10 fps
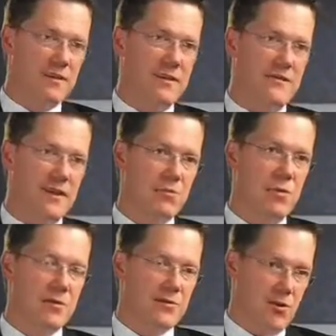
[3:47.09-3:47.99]
And then
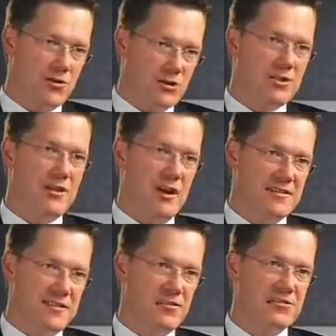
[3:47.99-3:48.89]
with our GDI
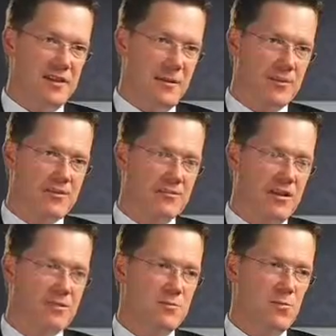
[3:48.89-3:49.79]
sales dynamics
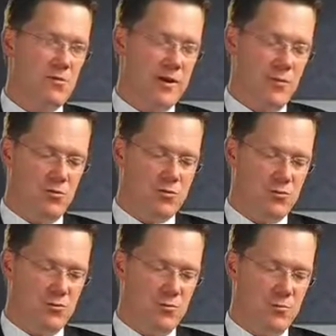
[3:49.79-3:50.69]
assessment, we're able
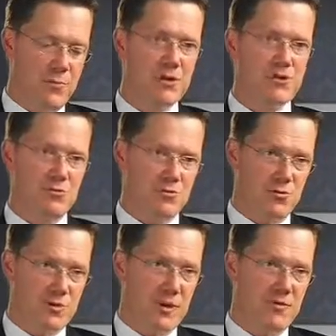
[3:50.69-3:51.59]
to measure their
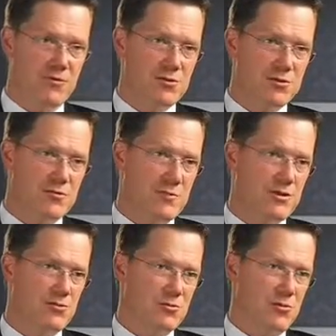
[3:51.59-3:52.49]
behaviors,
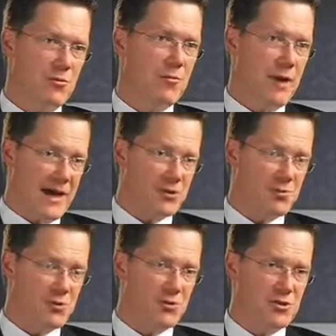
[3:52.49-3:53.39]
measure their
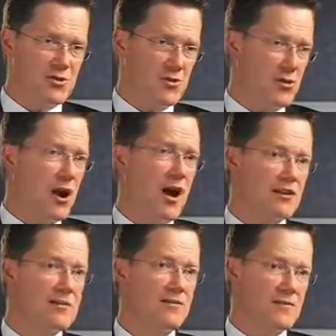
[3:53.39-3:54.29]
attributes, which is their
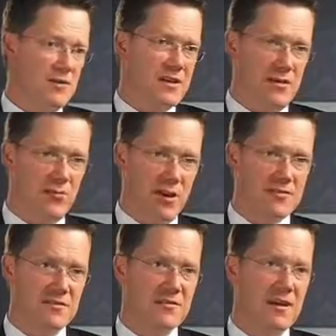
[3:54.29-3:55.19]
cognitive thinking
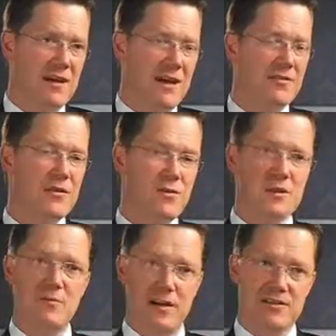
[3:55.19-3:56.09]
process, how they
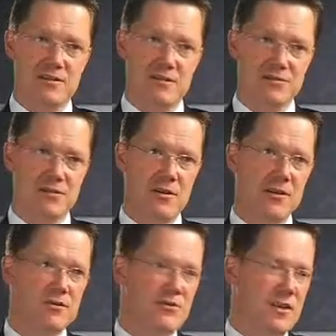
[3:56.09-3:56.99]
think about sales.
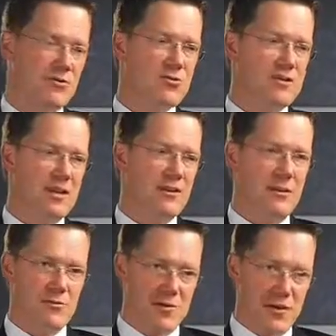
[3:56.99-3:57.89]
Do they understand
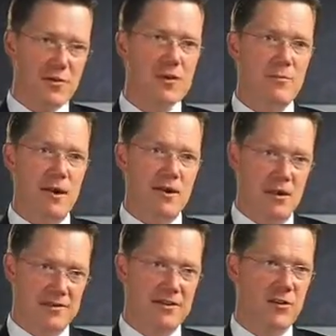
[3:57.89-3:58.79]
and do they think about
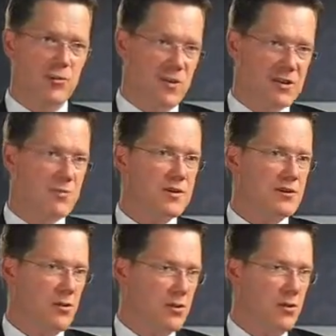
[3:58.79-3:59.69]
hunting or
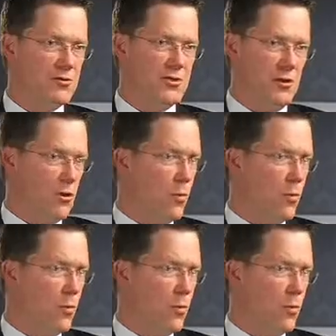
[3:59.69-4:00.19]
prospecting or closing or